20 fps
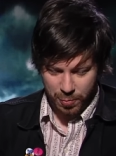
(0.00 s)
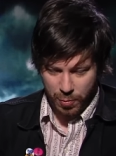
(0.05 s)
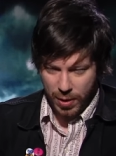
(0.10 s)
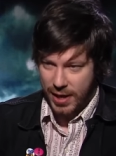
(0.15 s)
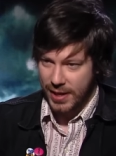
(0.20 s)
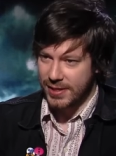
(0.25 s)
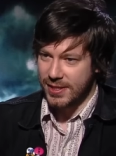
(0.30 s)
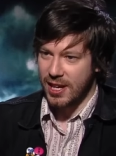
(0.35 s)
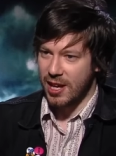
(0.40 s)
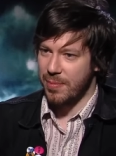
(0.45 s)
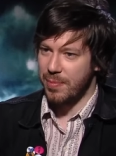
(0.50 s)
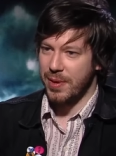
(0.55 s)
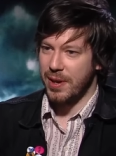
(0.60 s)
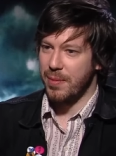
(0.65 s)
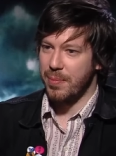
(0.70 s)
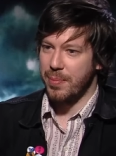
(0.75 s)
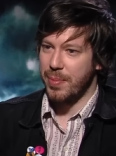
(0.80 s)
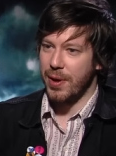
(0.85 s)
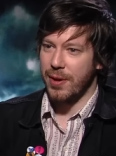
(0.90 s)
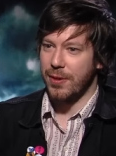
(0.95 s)
wakes up in
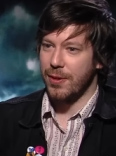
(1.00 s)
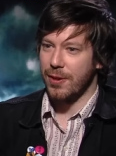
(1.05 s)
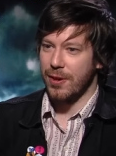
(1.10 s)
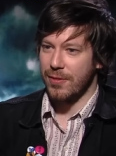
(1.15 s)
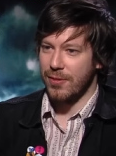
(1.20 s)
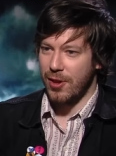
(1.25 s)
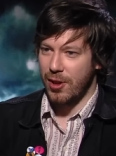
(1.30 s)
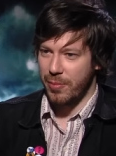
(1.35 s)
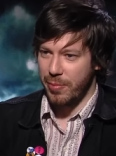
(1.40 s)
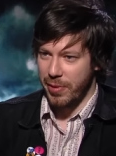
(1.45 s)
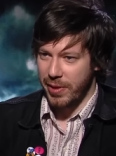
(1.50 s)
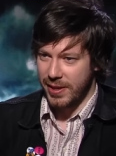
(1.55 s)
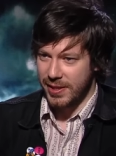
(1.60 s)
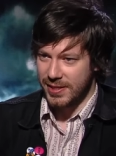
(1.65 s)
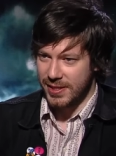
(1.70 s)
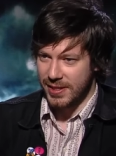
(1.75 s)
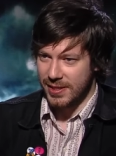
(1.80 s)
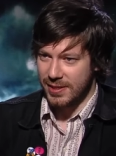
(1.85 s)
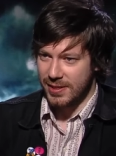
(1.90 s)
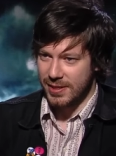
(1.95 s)
a bunker of all
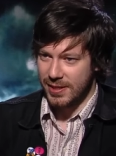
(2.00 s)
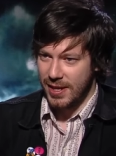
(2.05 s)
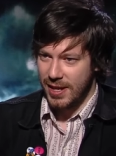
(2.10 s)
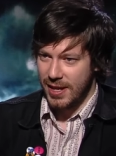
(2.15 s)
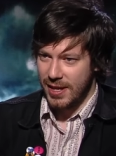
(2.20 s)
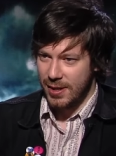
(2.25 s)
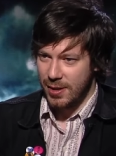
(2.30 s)
places